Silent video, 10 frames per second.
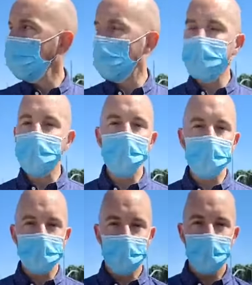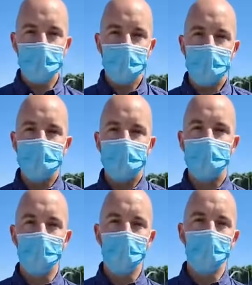We need electronic gates,
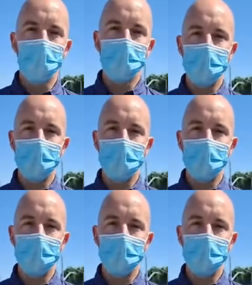so we're